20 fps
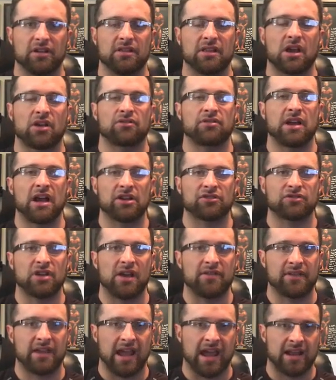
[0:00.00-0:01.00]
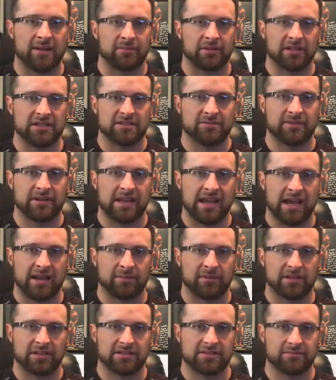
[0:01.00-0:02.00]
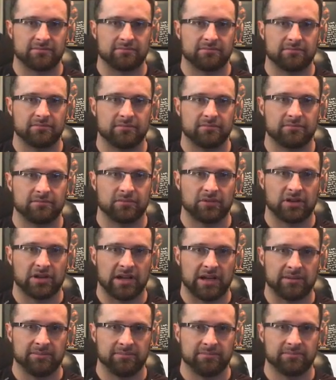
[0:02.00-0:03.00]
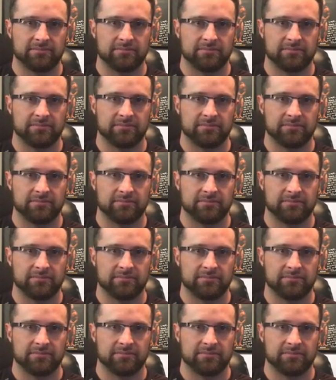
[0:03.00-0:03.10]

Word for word: They are not driving anabolism and catabolism. Okay.